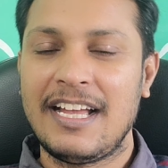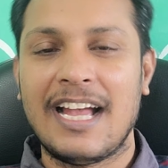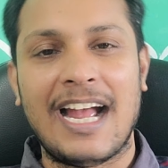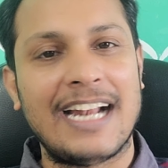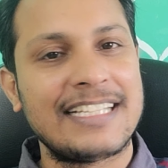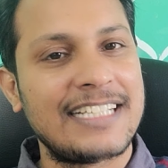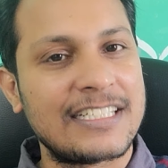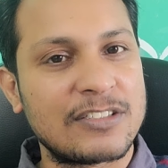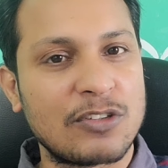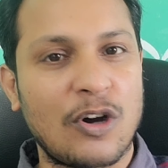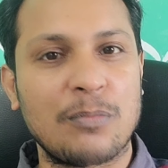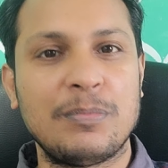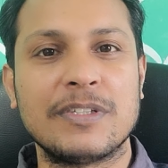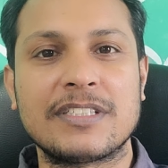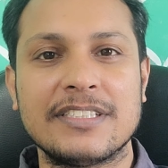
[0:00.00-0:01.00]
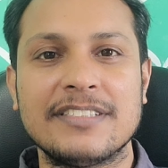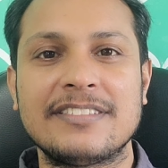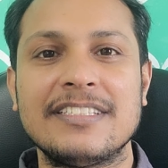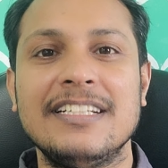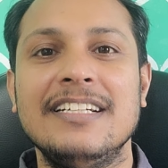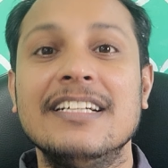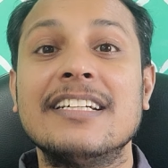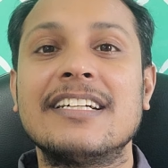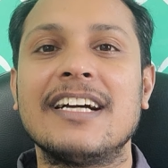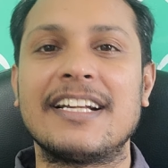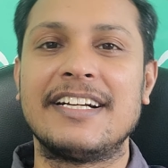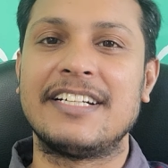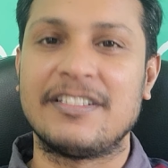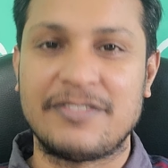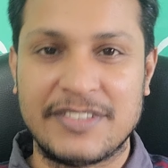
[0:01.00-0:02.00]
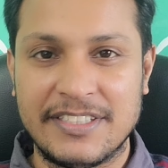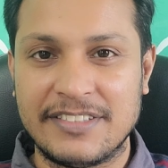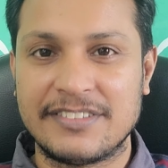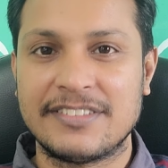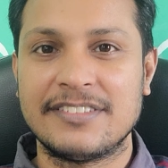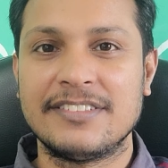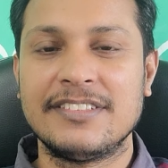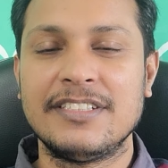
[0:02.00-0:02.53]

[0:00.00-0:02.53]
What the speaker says: And that topic is current affairs.